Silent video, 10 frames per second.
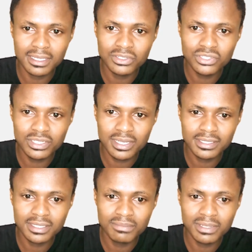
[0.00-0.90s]
it
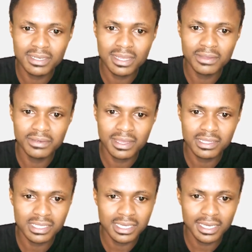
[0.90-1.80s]
just a bit down. I
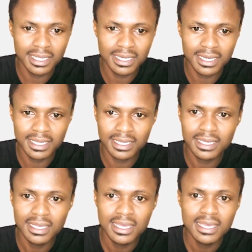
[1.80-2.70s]
think I like